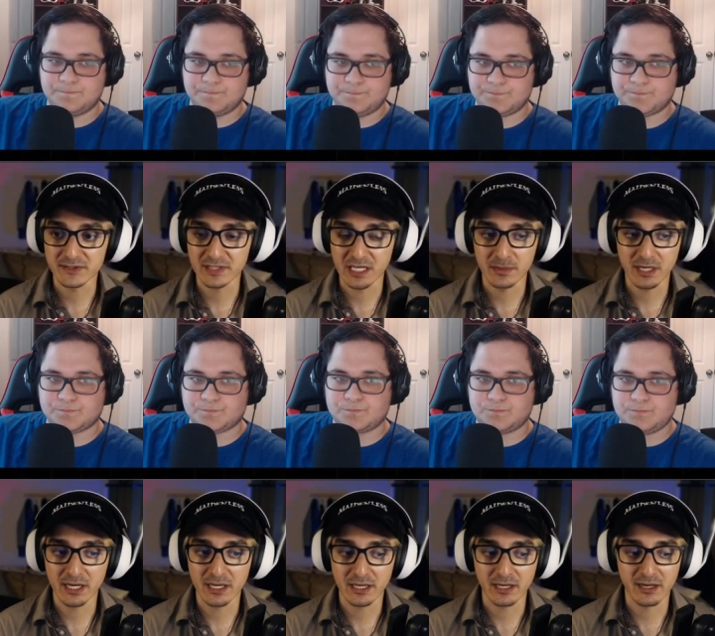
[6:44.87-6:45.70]
Speaker 1: this game.
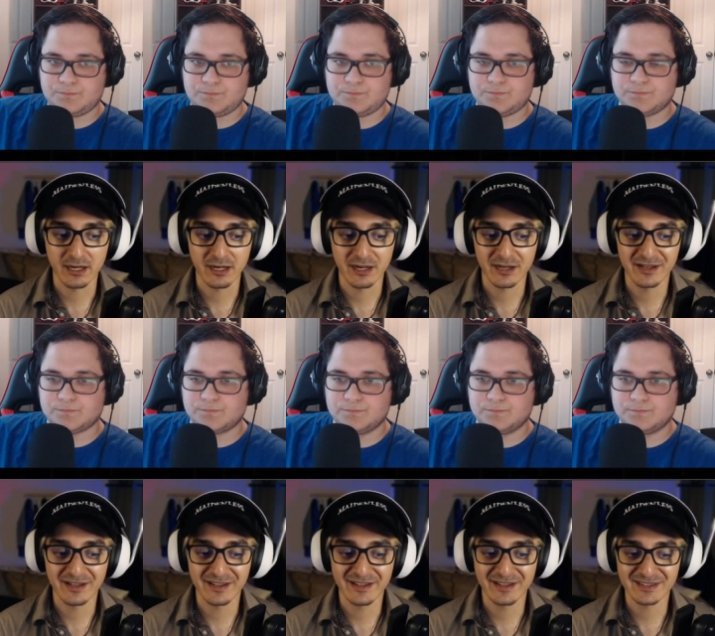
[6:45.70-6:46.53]
Uh,
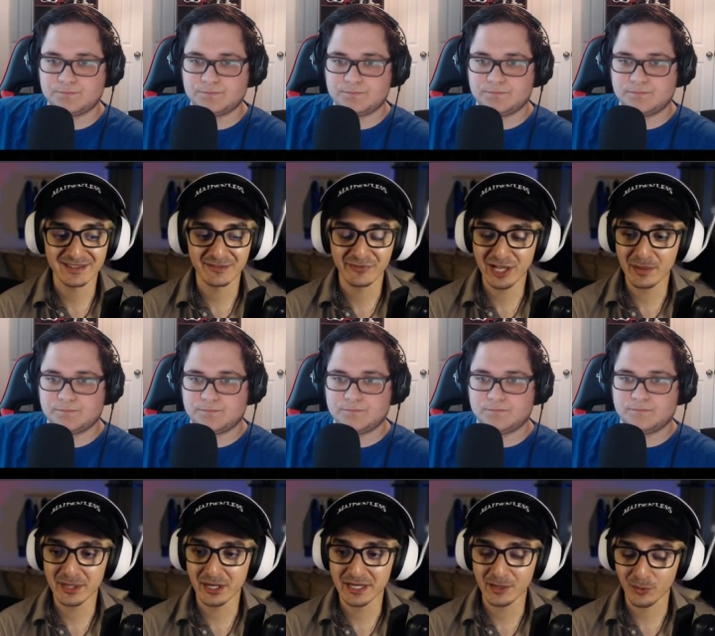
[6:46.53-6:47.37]

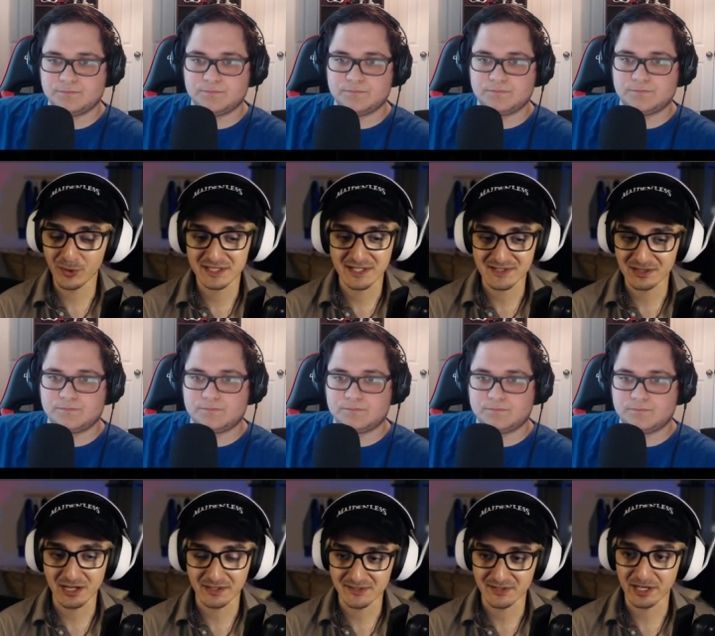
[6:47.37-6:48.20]
development on it wasn't as
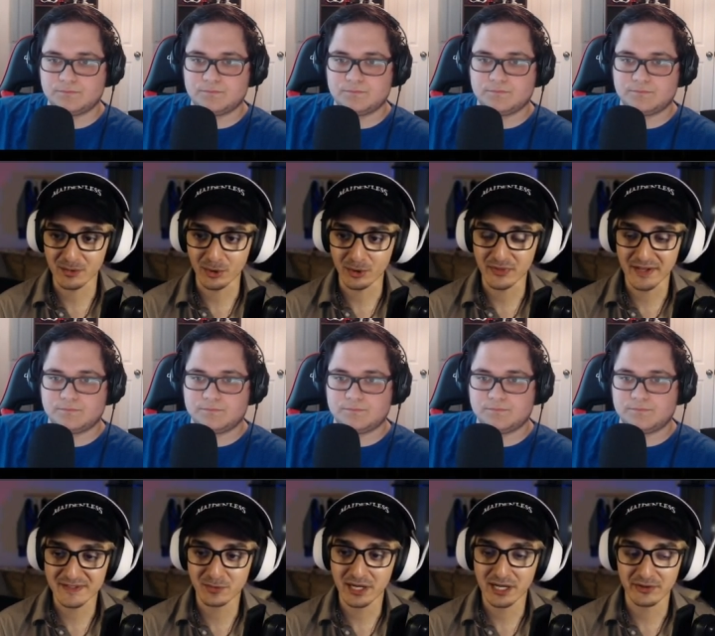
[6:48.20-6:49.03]
long as God of War.
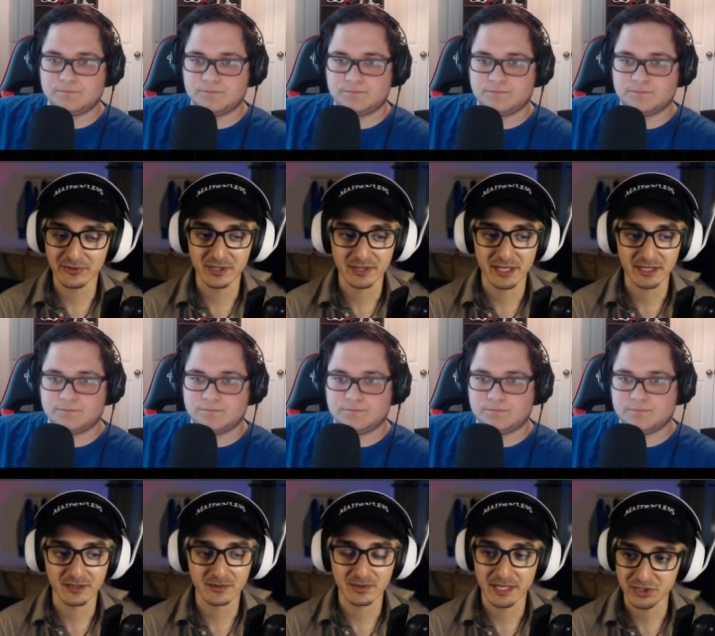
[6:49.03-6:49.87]
That's why I think that
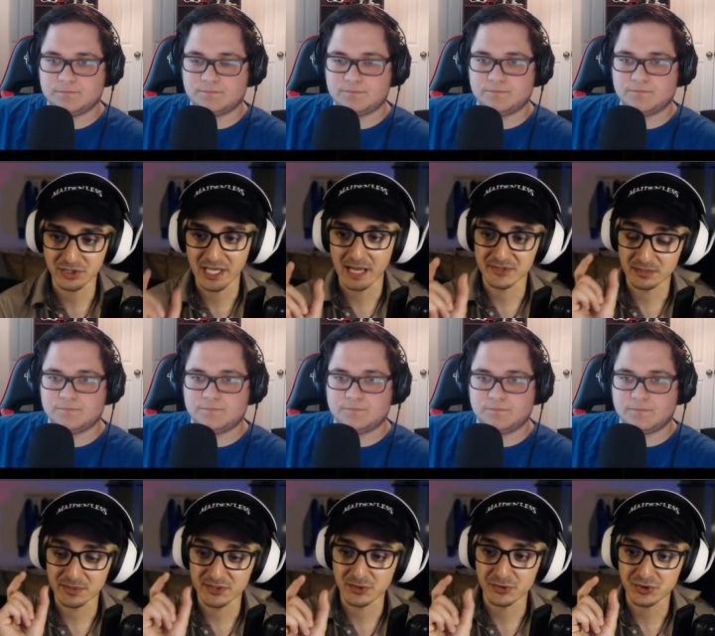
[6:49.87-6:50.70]
that gap's going to
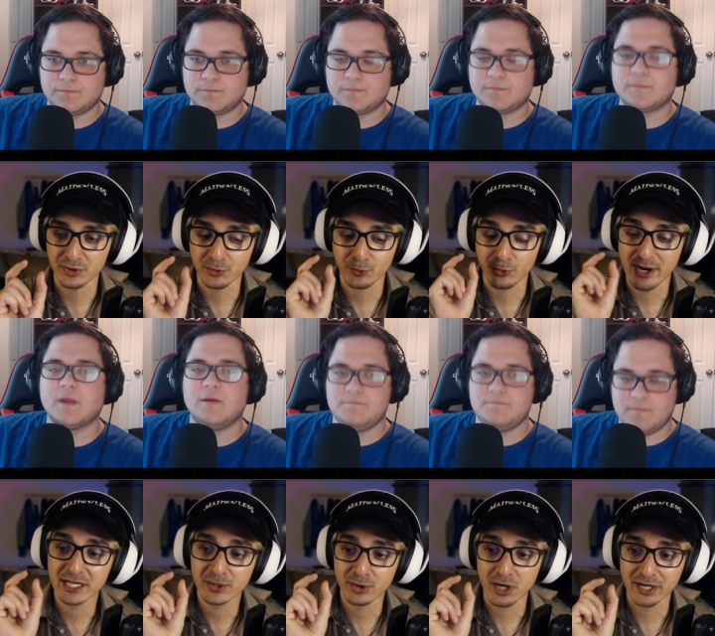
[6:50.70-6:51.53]
be so short.
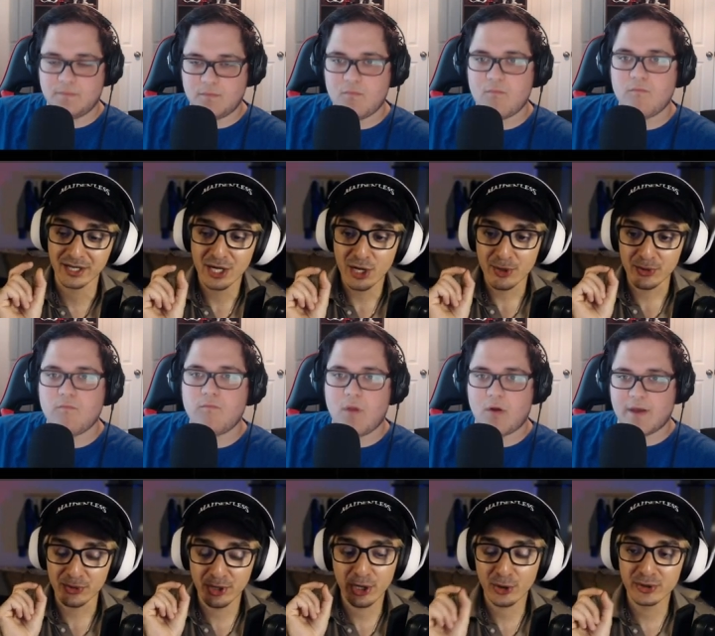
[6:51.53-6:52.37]
Ragnarok,
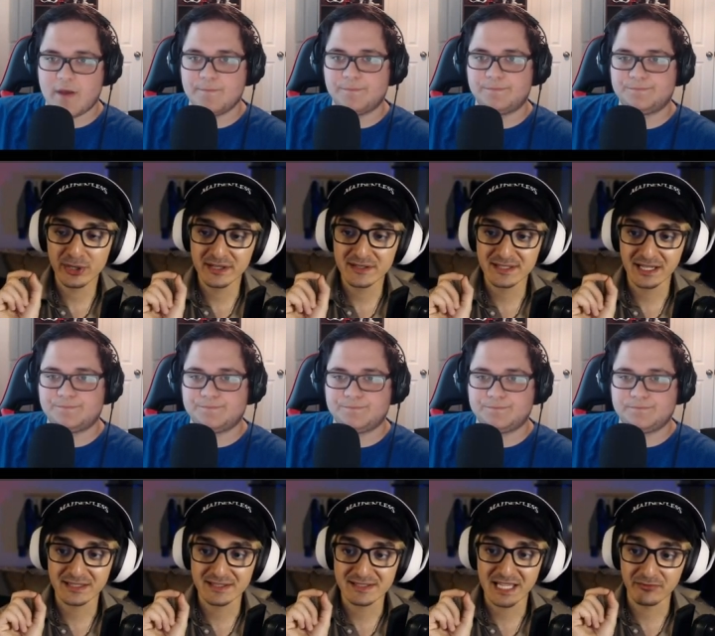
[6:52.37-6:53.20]
they're okay. hurrying to
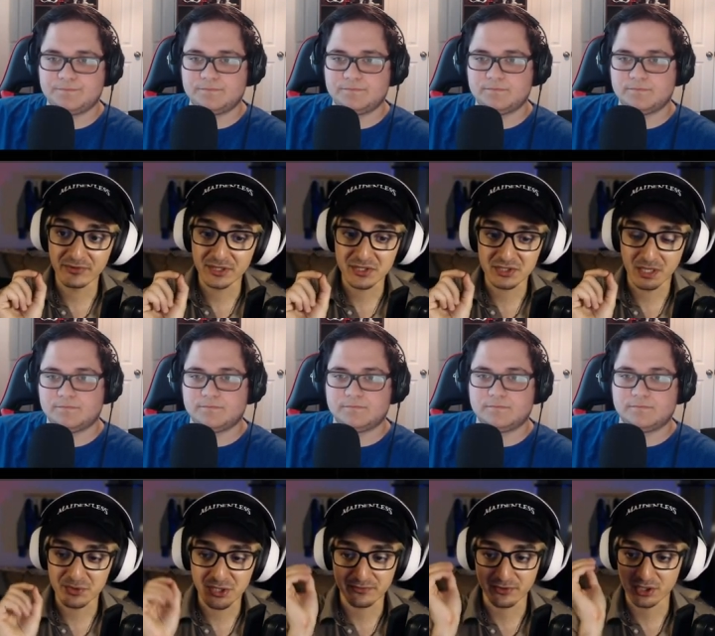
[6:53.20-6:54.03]
get this game finished
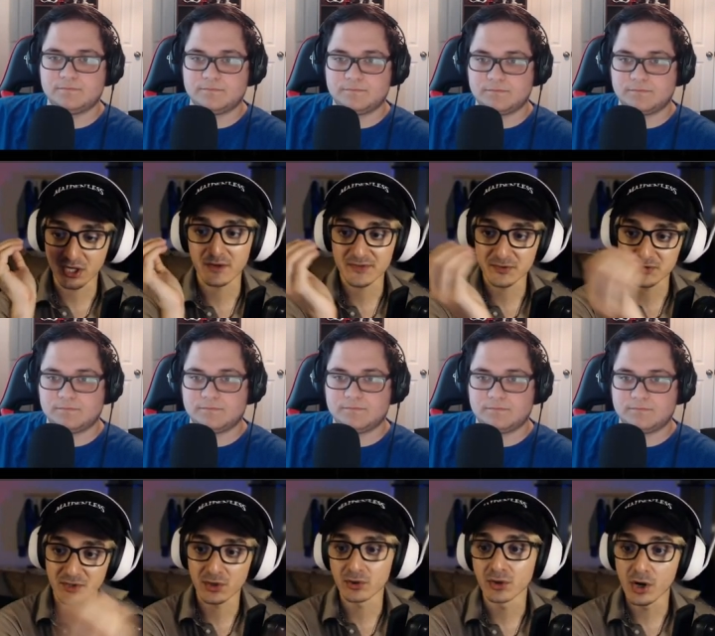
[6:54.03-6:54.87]
up just for consoles
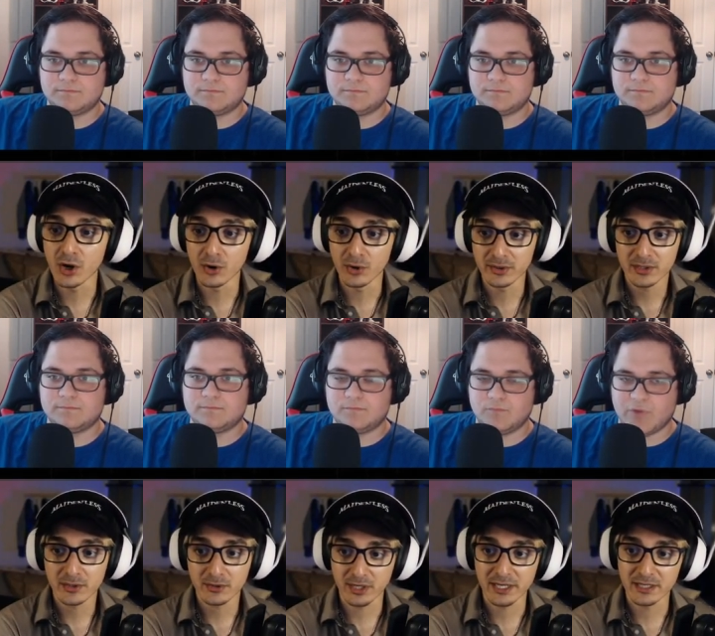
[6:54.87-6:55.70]
alone,
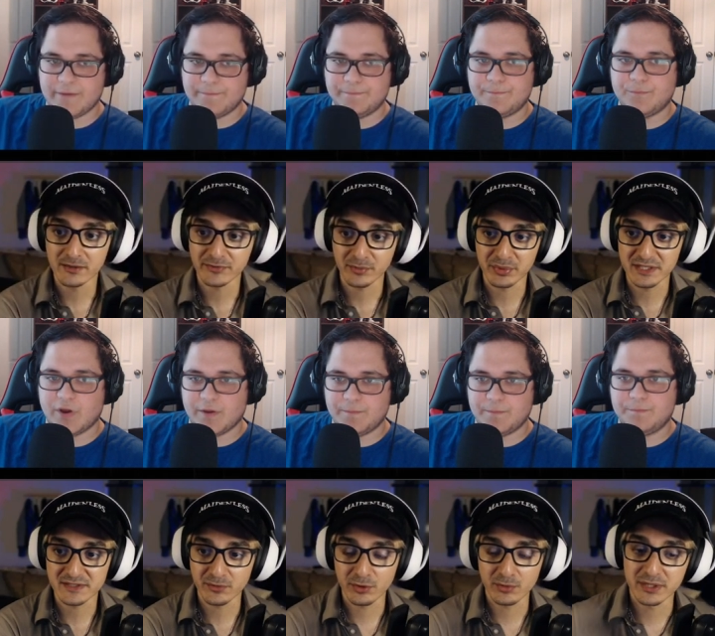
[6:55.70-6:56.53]
right? right? For right.
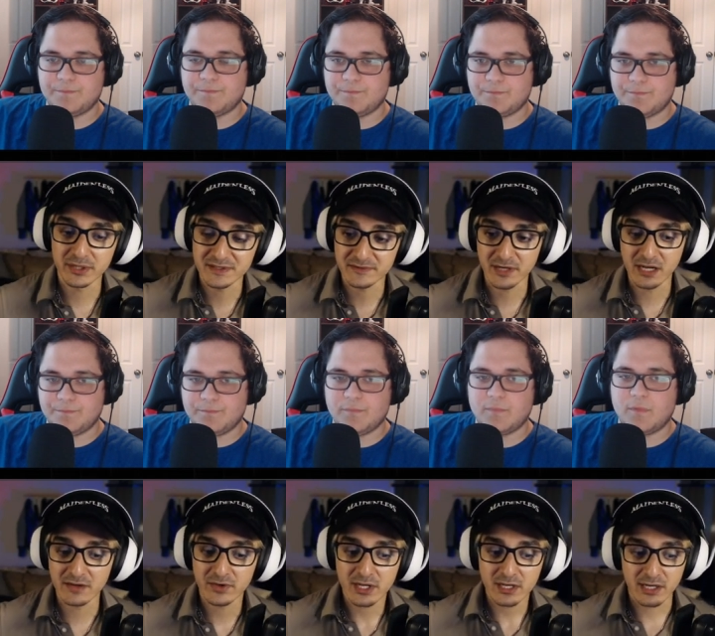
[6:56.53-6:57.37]
PS4 and
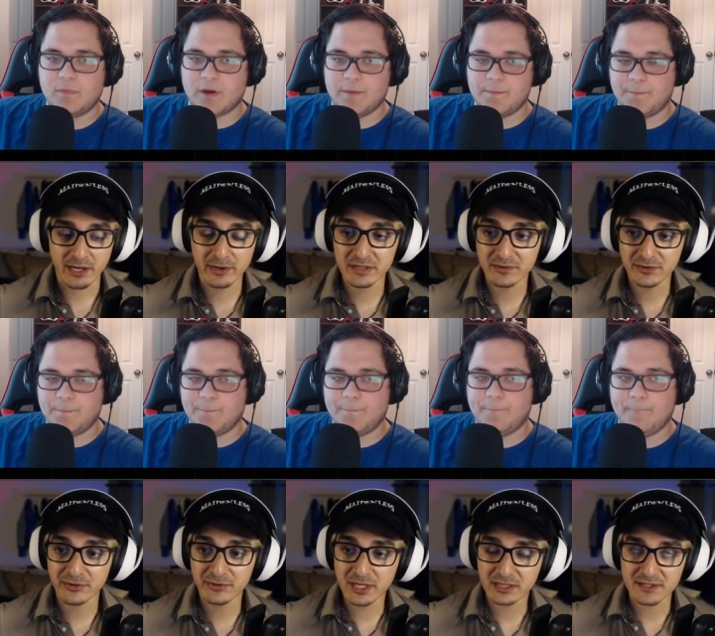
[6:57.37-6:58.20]
PS5. Okay. I don't even
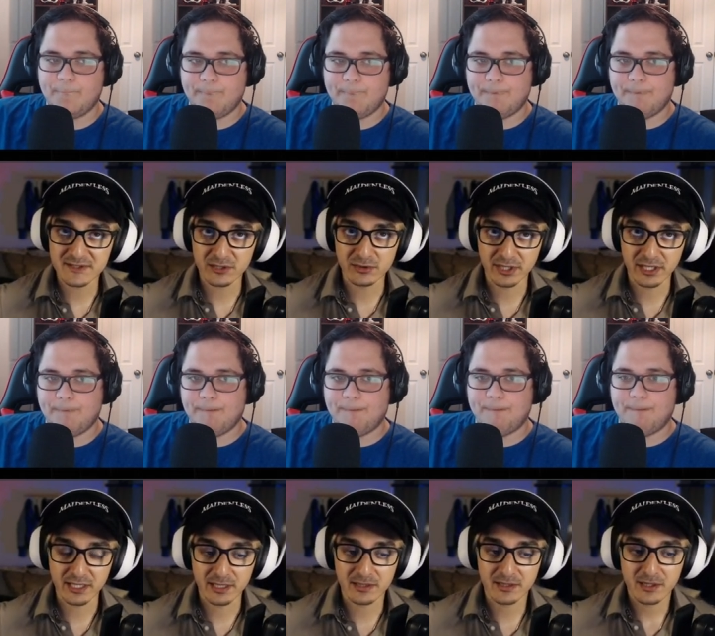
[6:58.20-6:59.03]
think they start
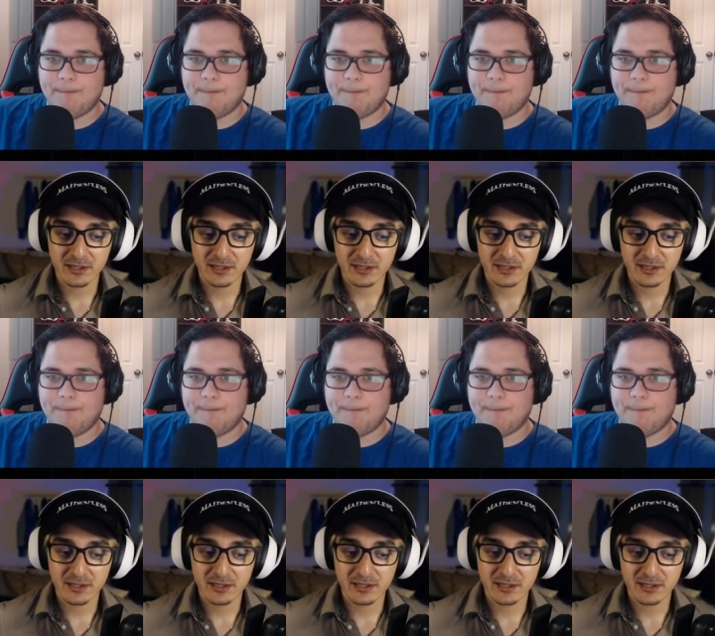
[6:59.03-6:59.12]
looking at